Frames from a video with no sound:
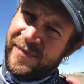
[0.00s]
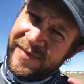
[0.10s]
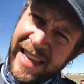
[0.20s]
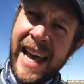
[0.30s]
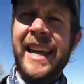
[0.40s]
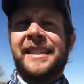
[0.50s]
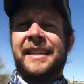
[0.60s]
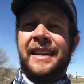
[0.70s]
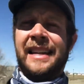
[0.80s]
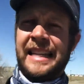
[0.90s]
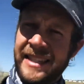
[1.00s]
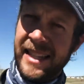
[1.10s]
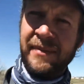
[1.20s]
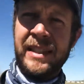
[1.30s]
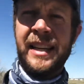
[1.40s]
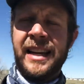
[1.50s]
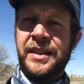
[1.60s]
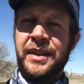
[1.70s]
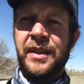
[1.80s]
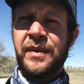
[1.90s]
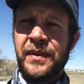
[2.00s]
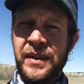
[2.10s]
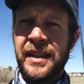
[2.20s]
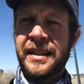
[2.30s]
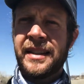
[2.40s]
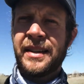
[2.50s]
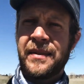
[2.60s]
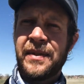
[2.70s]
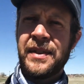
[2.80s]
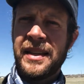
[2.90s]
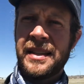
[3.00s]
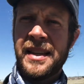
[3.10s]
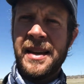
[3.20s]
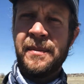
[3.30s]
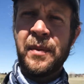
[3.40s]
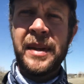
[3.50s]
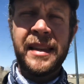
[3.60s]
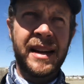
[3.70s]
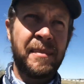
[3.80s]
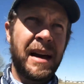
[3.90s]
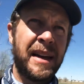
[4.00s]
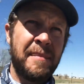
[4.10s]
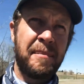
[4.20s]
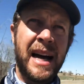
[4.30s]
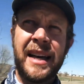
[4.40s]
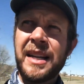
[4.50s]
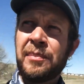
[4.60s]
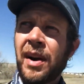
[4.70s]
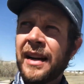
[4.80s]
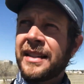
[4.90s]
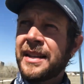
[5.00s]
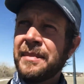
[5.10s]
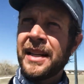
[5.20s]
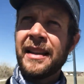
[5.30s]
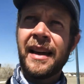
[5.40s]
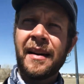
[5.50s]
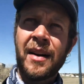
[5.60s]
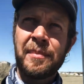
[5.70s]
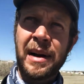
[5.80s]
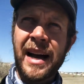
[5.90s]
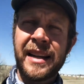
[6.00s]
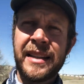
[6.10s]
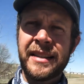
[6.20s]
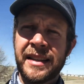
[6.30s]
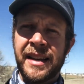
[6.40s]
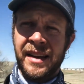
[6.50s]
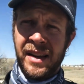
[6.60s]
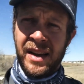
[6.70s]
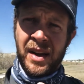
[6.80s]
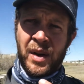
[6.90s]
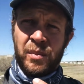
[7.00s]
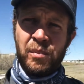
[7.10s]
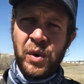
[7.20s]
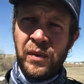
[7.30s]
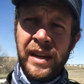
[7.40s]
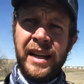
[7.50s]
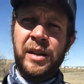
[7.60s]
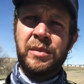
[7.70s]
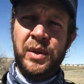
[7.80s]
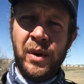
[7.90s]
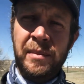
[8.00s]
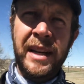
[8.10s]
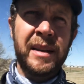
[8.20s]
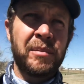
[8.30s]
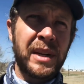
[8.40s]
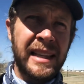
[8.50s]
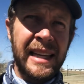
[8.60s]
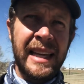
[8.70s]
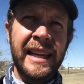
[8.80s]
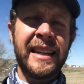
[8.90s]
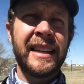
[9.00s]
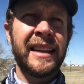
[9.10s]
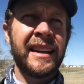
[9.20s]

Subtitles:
that is the invitation for this theme. When we think about embodied proximity, that our bodies moving and absorbing and breathing in